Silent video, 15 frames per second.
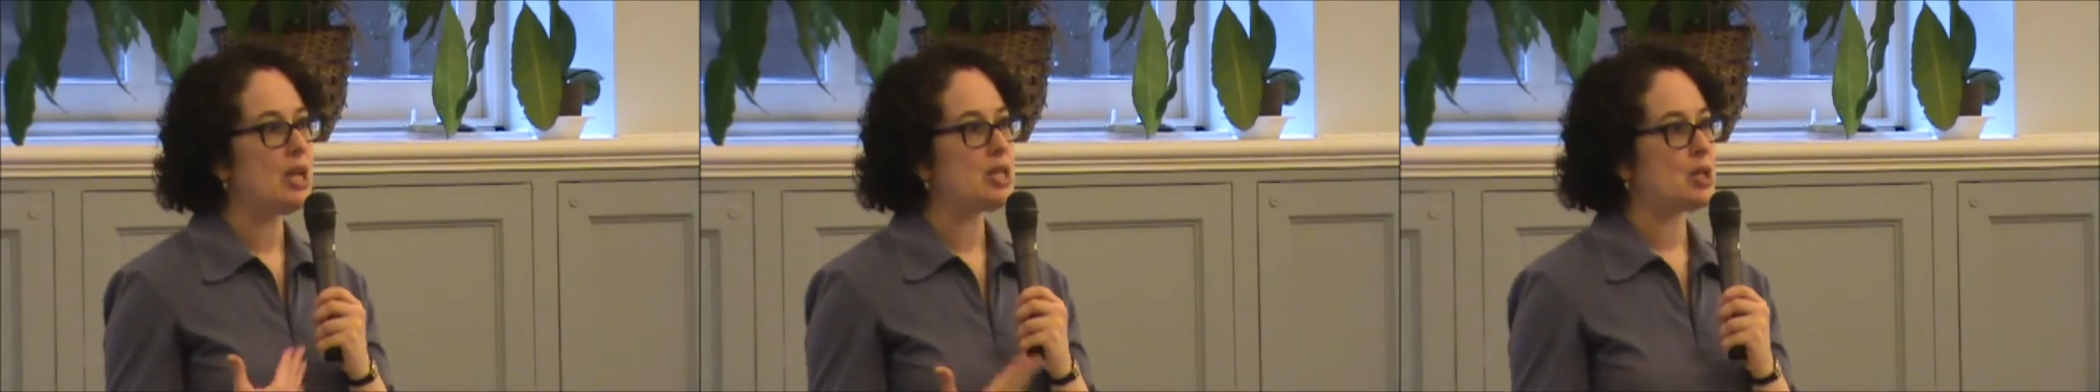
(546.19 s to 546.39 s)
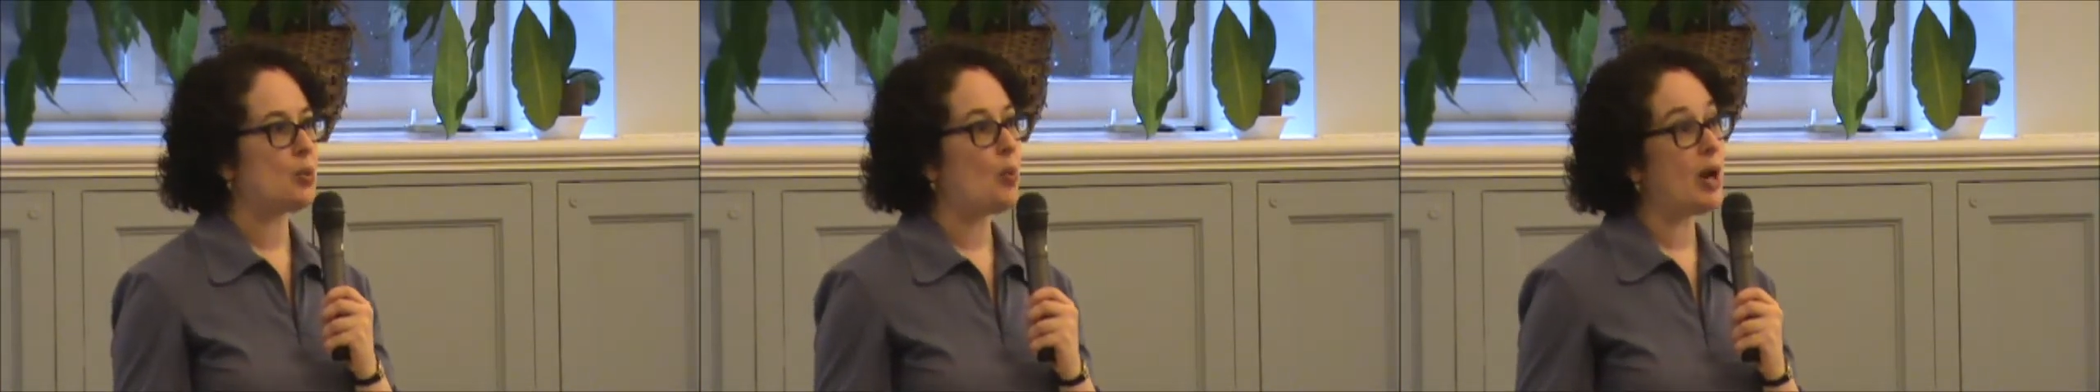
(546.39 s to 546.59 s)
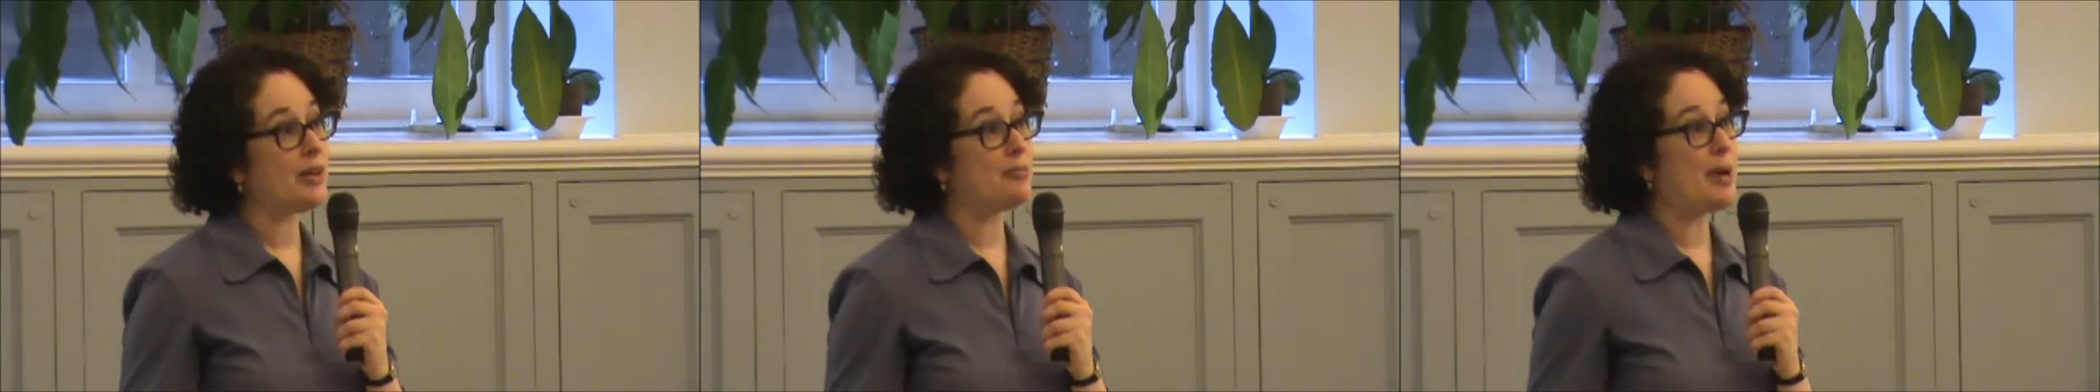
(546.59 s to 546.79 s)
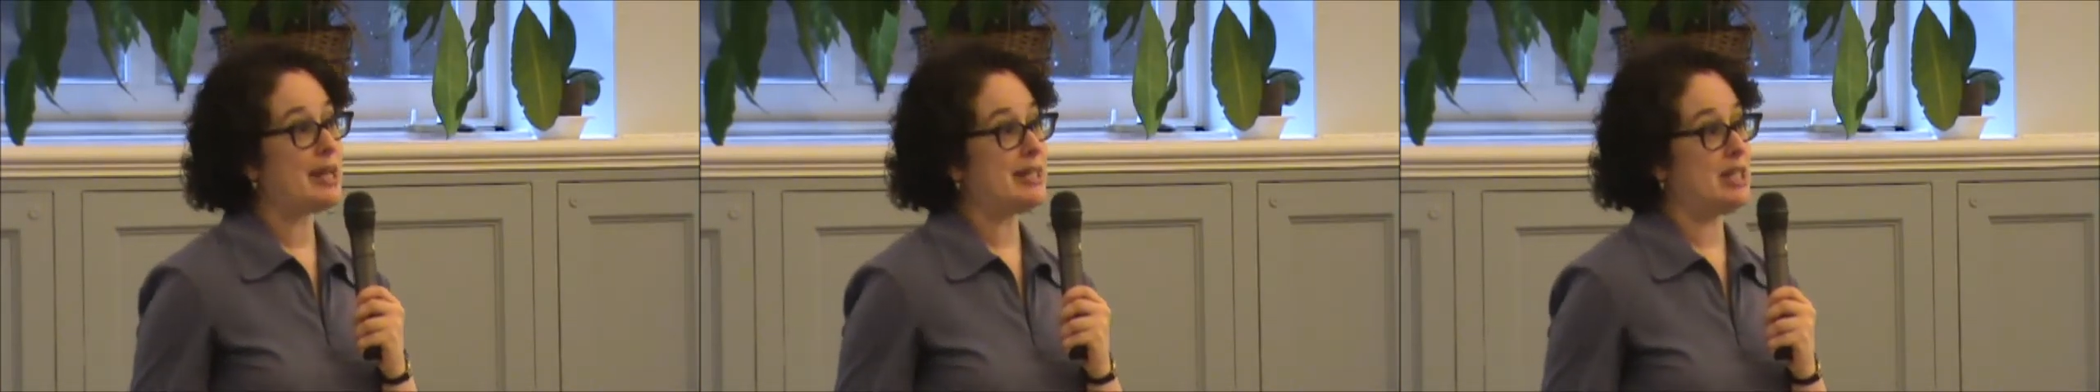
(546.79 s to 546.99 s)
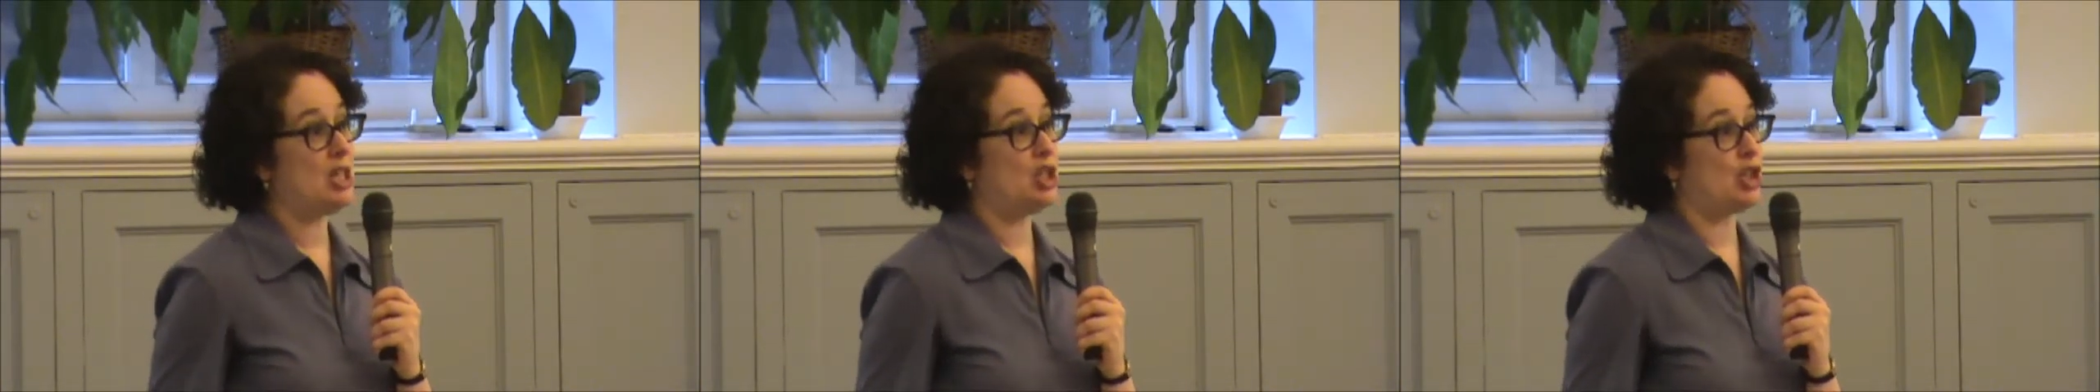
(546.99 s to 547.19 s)
So one of my
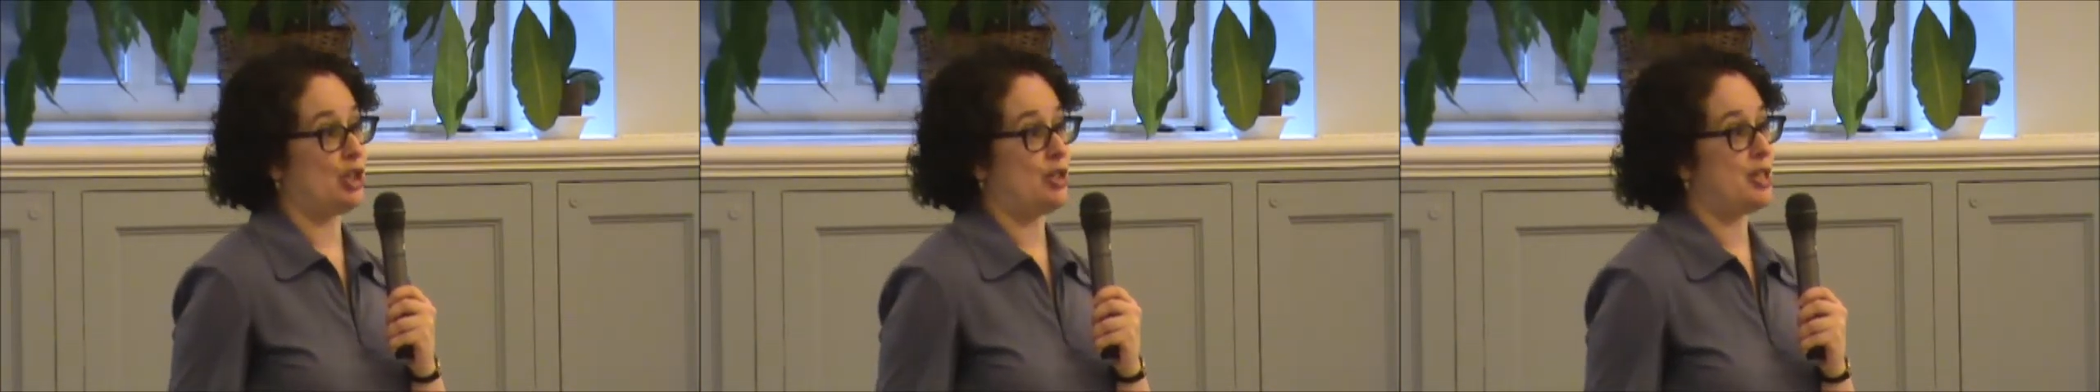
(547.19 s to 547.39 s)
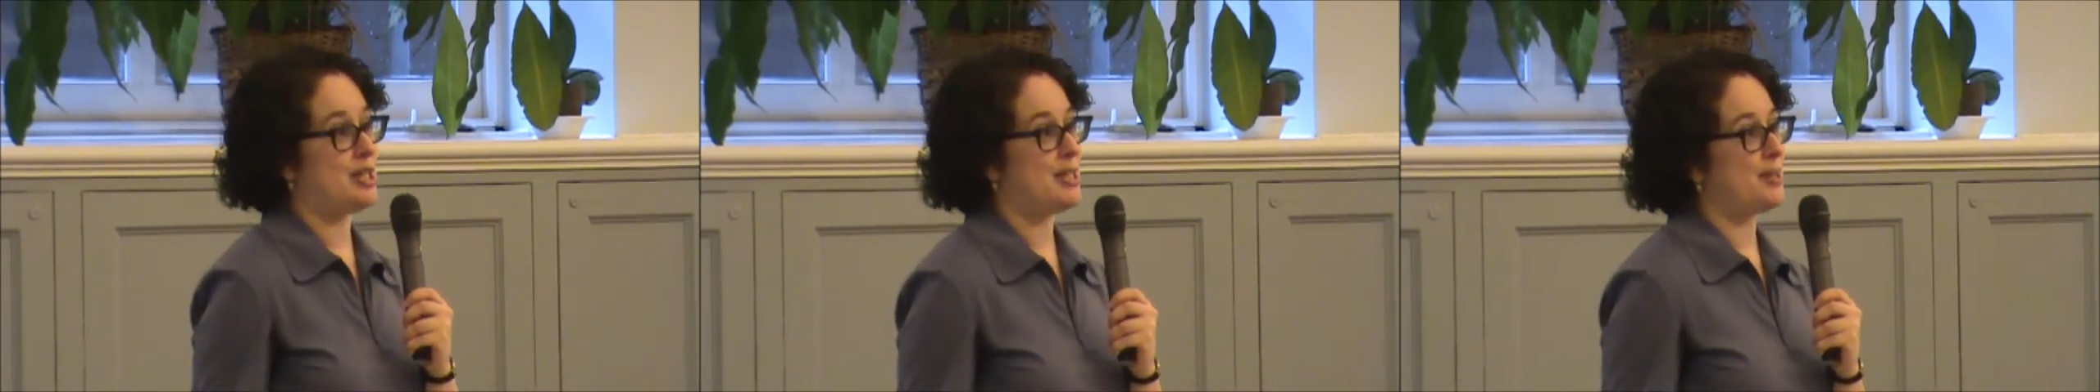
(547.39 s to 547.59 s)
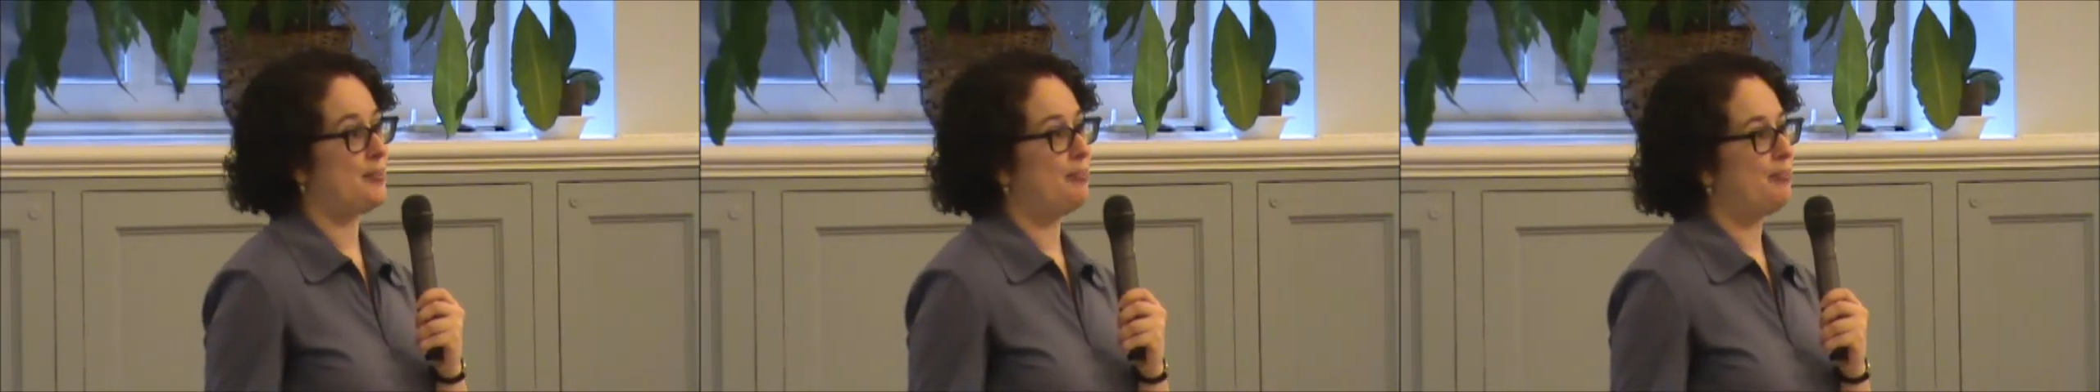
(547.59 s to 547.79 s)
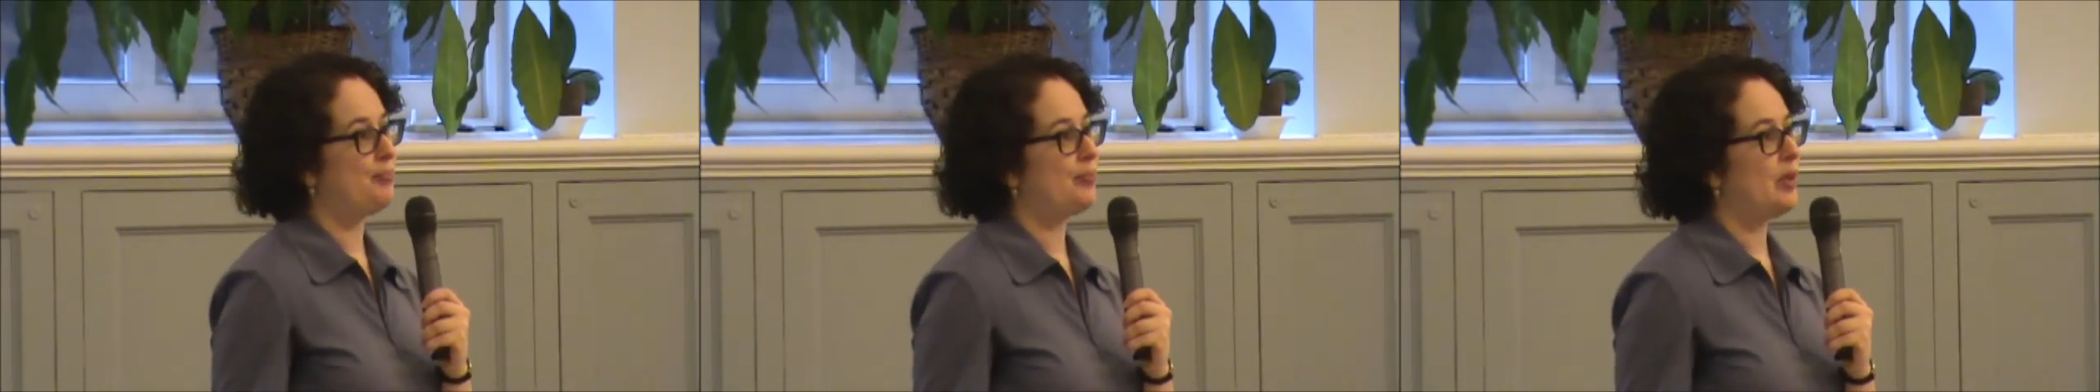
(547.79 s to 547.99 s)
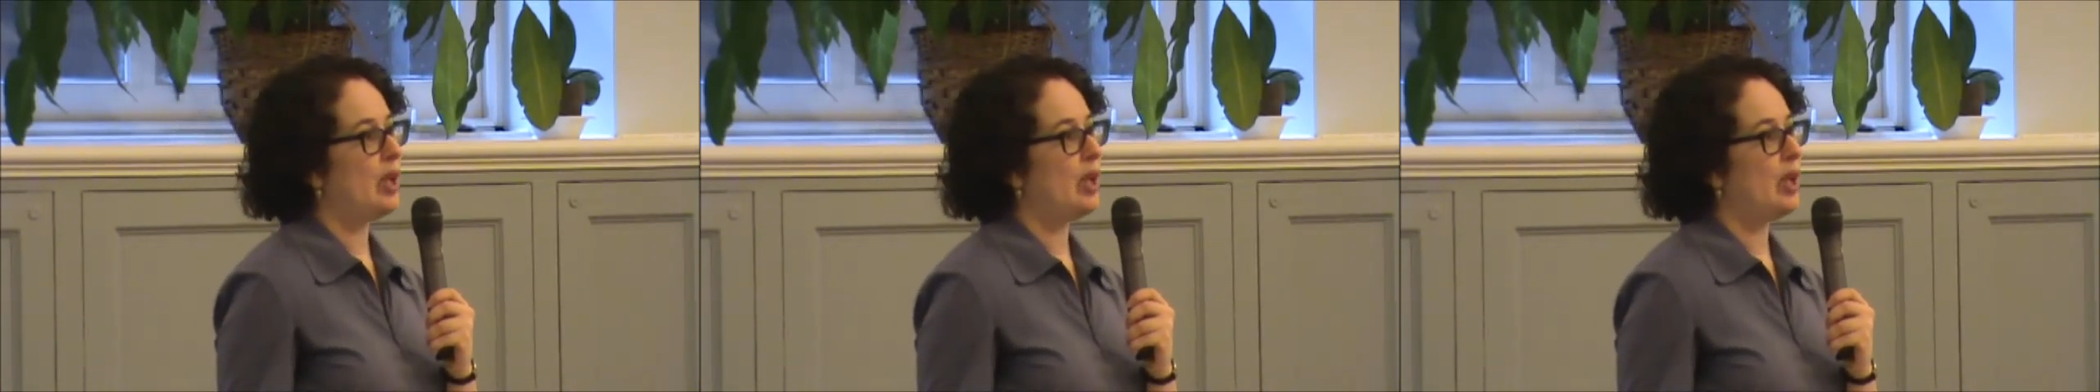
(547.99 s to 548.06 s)
teachers